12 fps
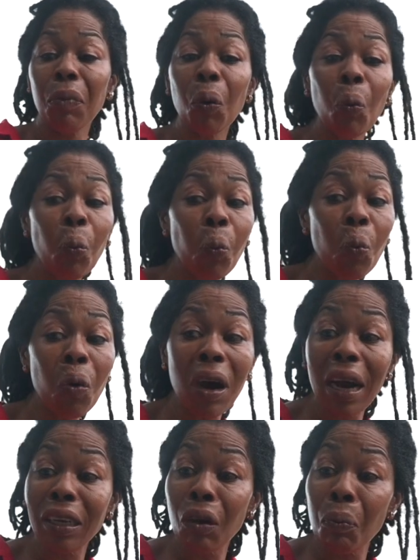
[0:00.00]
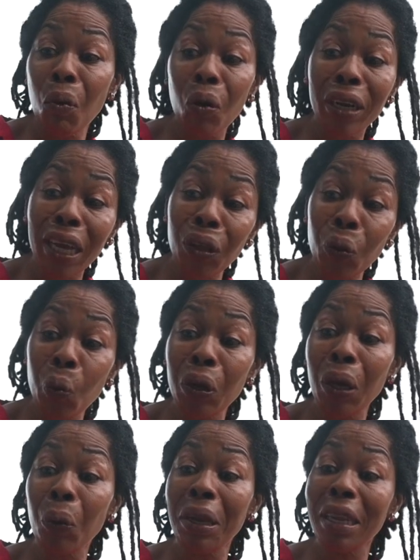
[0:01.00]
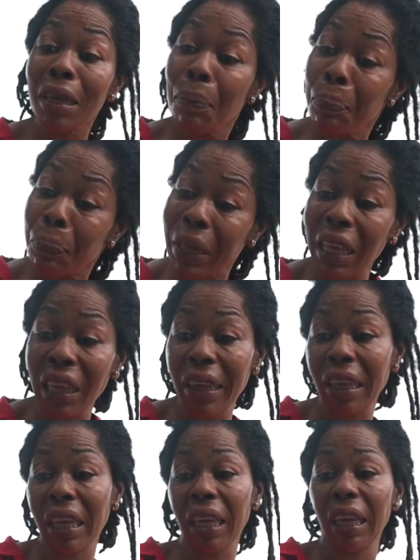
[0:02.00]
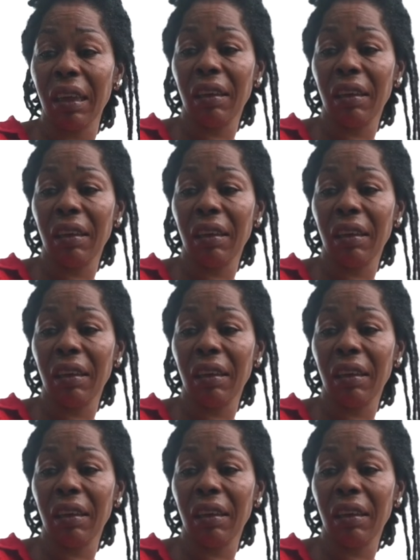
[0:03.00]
Me warn you about that youth there when you're Pinky.